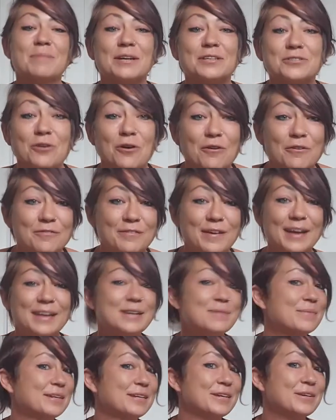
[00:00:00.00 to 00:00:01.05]
is my dog for
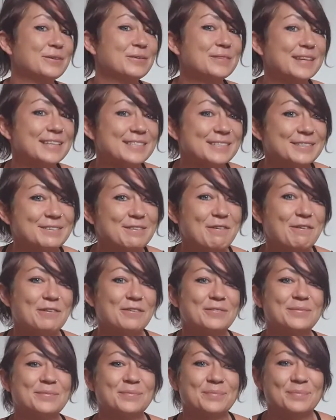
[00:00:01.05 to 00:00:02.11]
anybody who doesn't know.